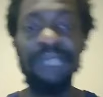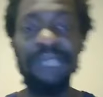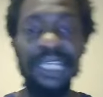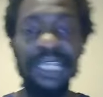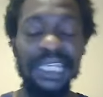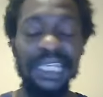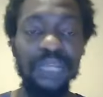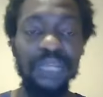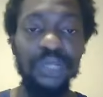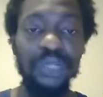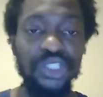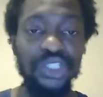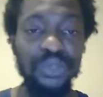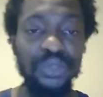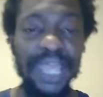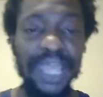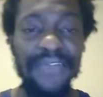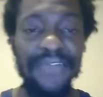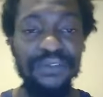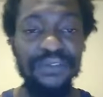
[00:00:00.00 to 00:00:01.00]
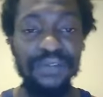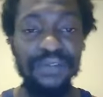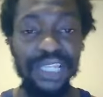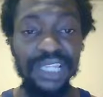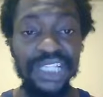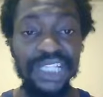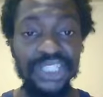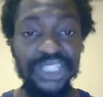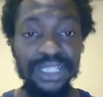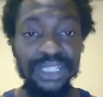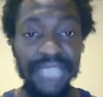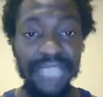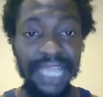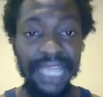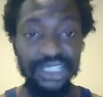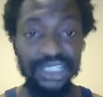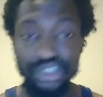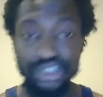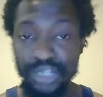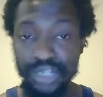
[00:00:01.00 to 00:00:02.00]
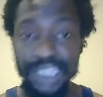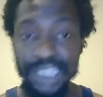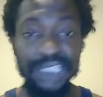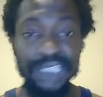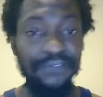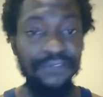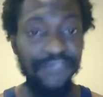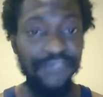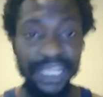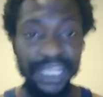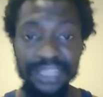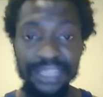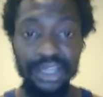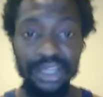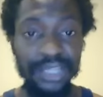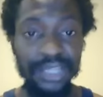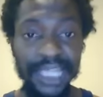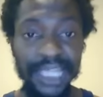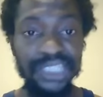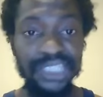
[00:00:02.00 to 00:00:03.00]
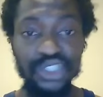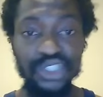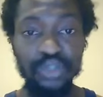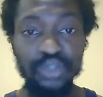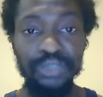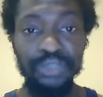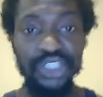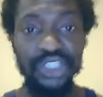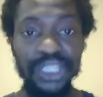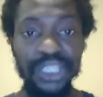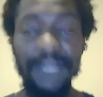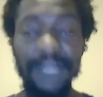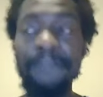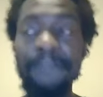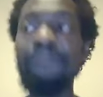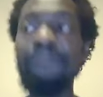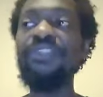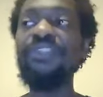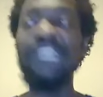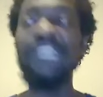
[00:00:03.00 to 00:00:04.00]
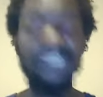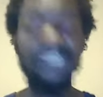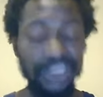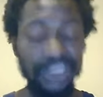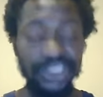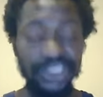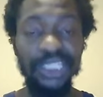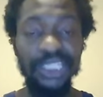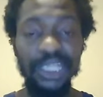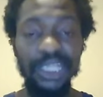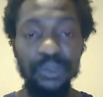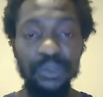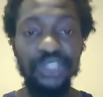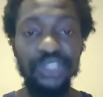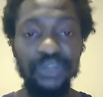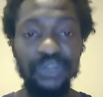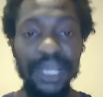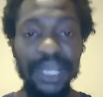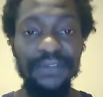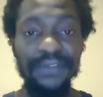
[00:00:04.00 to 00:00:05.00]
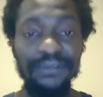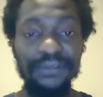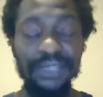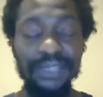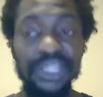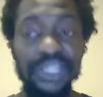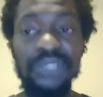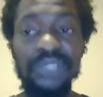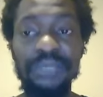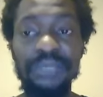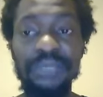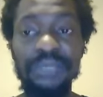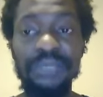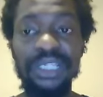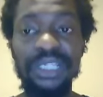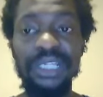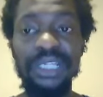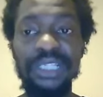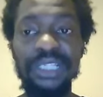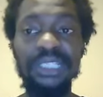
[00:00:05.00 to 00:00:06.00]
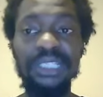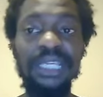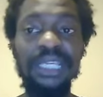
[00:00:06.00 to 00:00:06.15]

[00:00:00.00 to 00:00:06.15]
that they want you to have in religion. Like, trust, faith, all that stupid shit. That's the shit they want you to have in religion, because